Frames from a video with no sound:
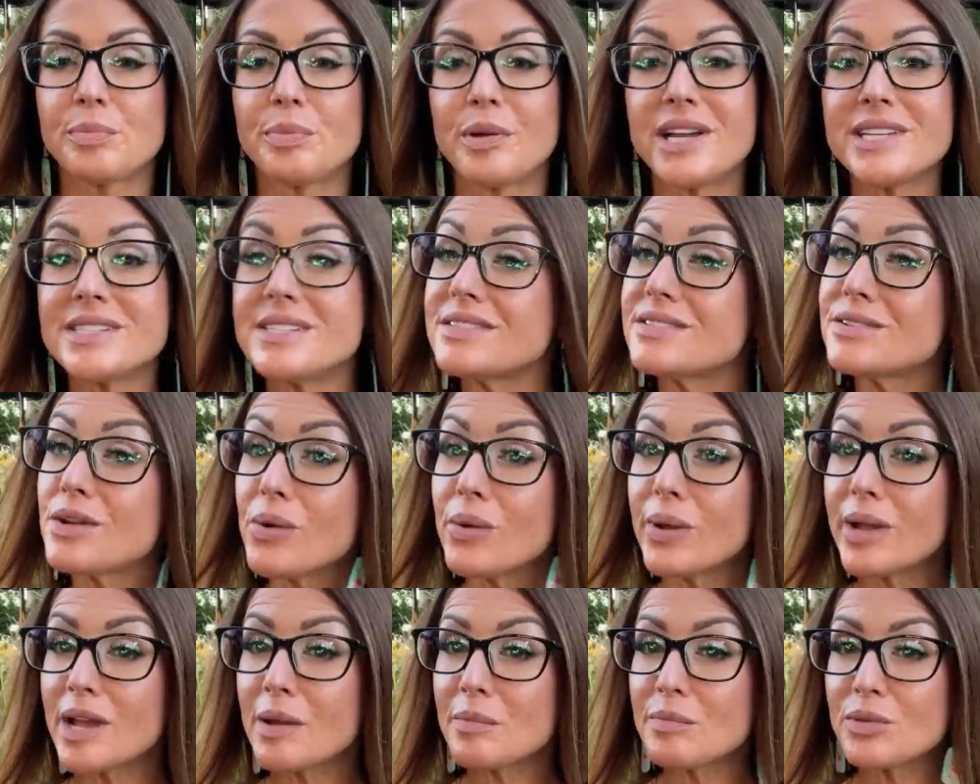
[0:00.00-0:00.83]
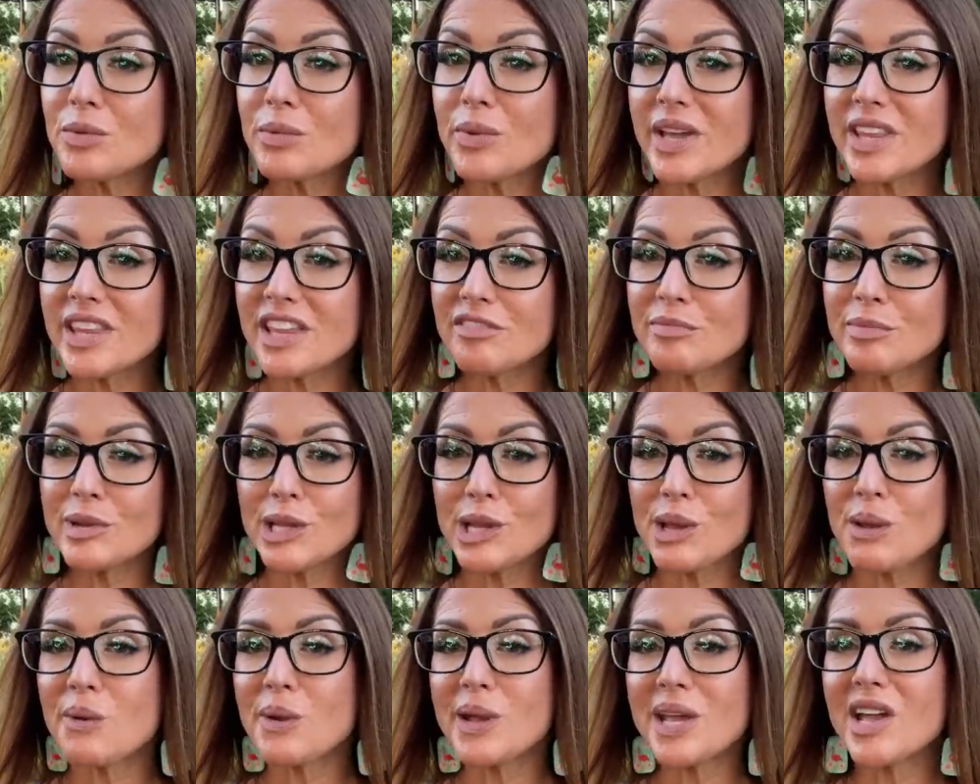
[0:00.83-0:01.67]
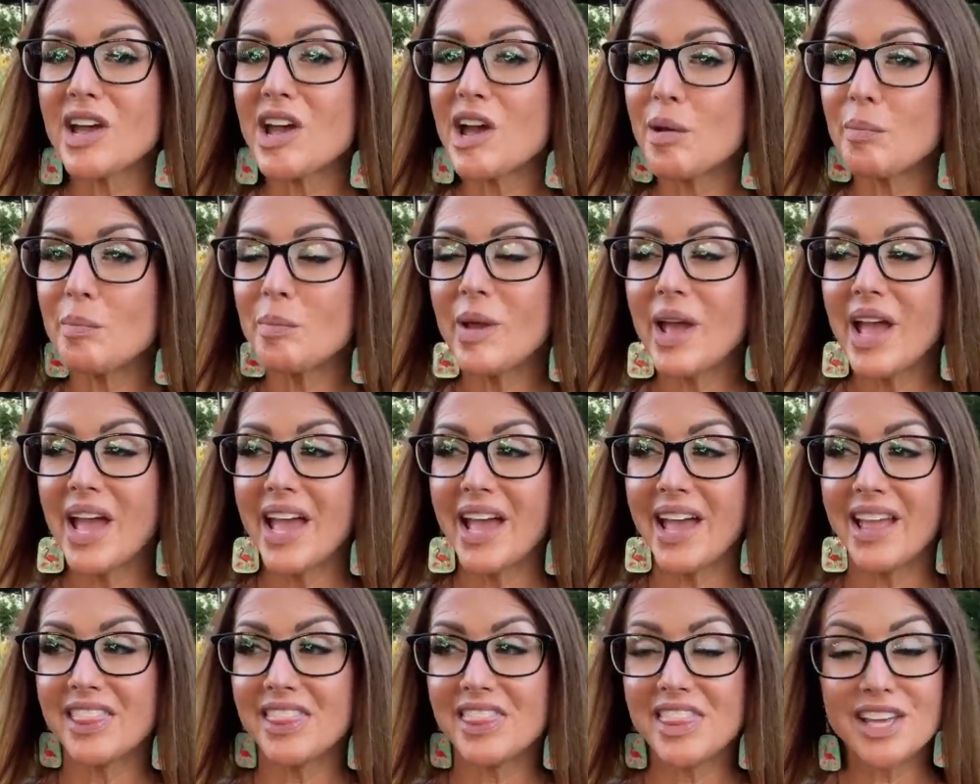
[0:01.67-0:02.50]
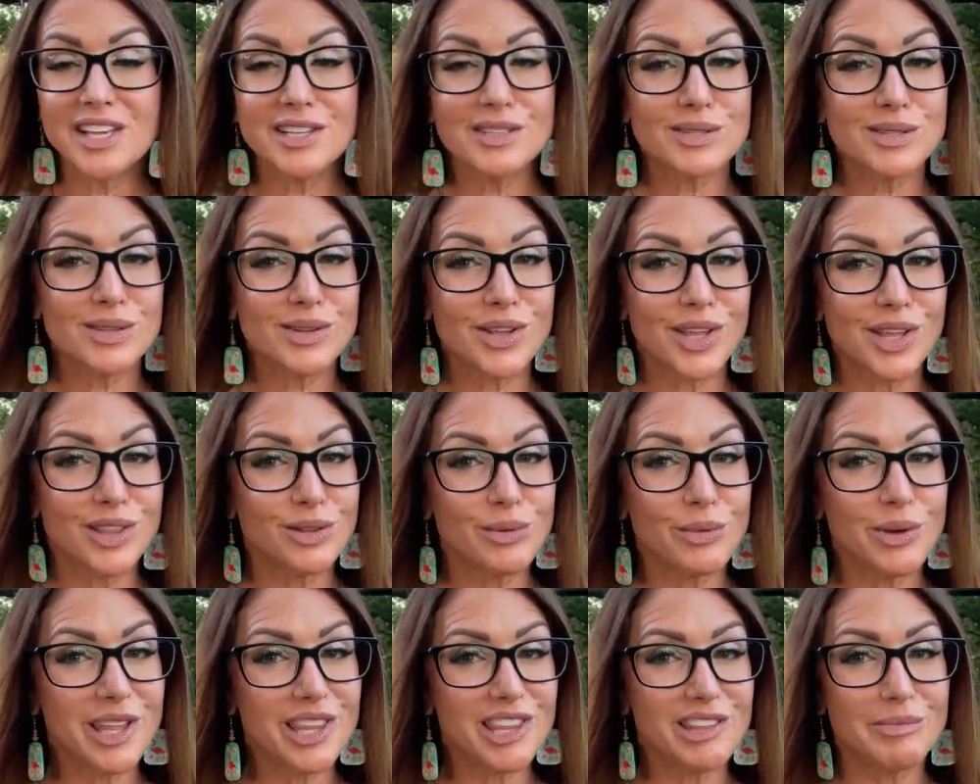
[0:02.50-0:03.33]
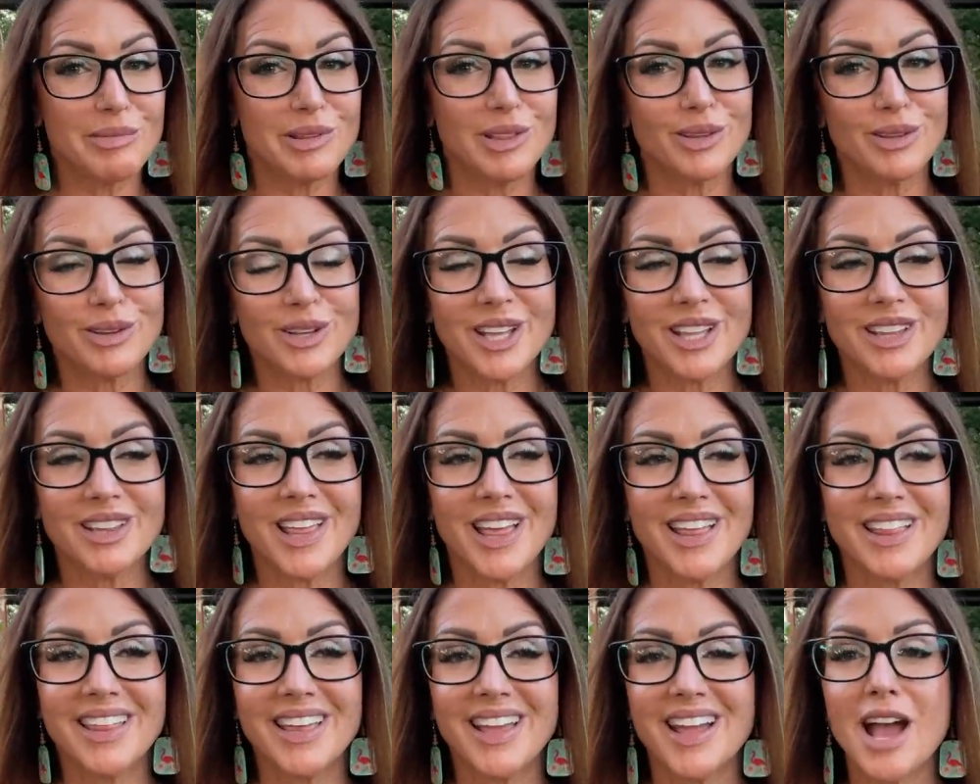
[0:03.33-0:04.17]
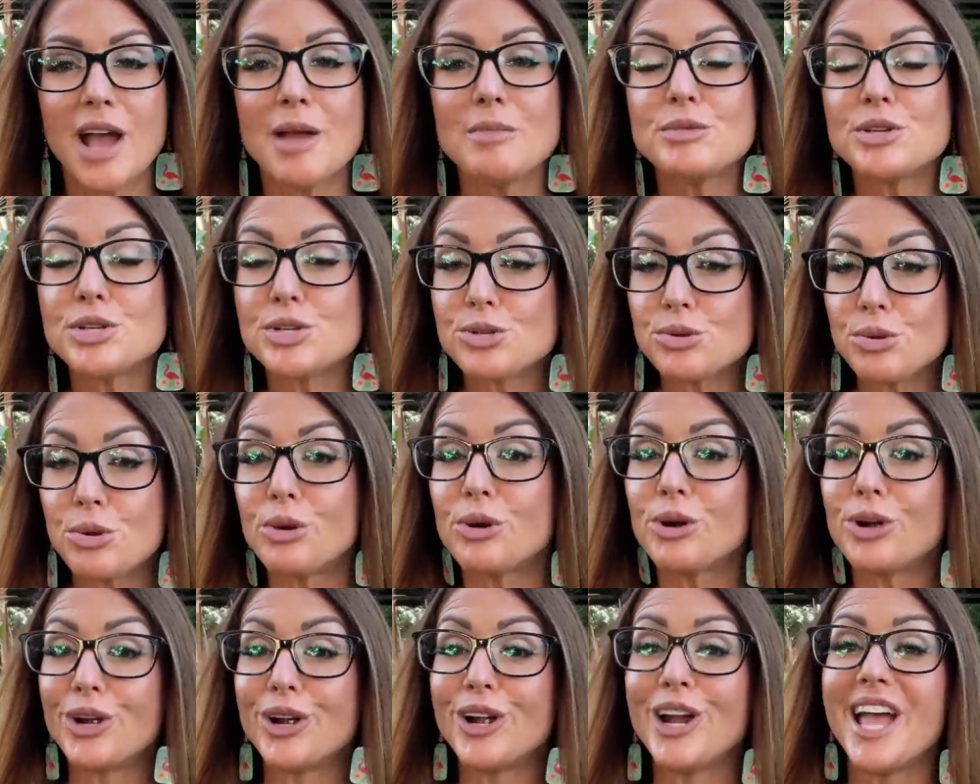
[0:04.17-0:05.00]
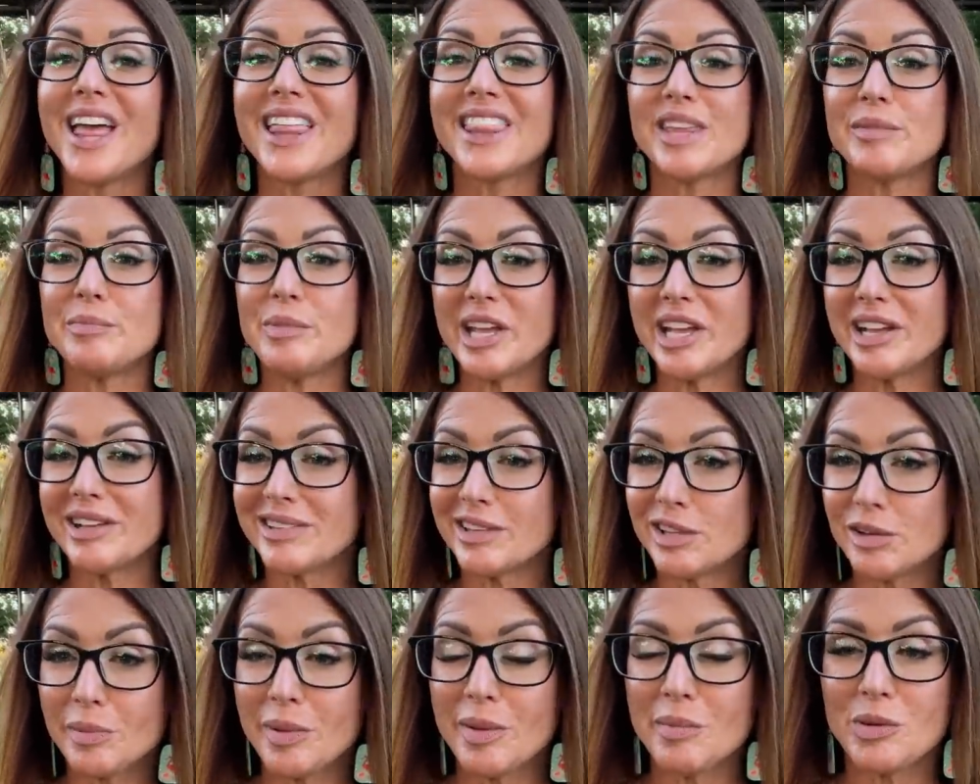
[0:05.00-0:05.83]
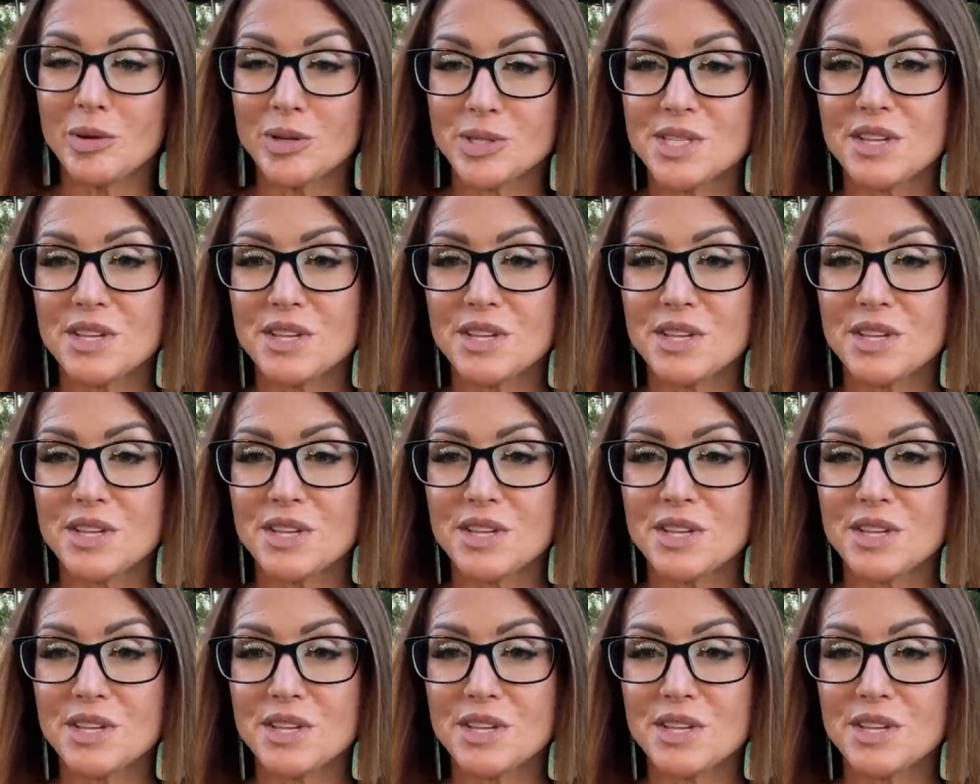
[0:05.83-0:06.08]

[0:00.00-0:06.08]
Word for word: Prices going up the way they've been going up and things looking the way they've been looking lately, I'm sure that being a little bit more